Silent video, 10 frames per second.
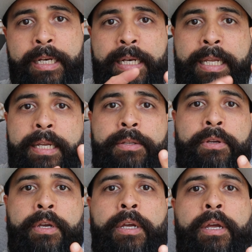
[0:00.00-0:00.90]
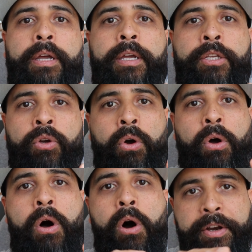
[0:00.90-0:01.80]
lead
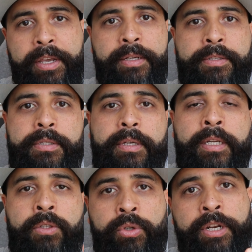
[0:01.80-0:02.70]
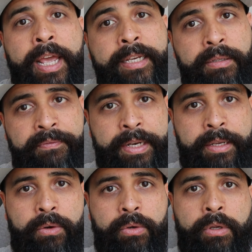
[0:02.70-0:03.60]
your audience into the next
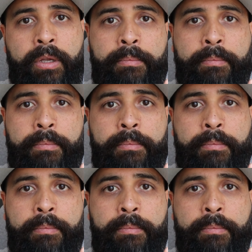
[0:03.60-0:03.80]
video,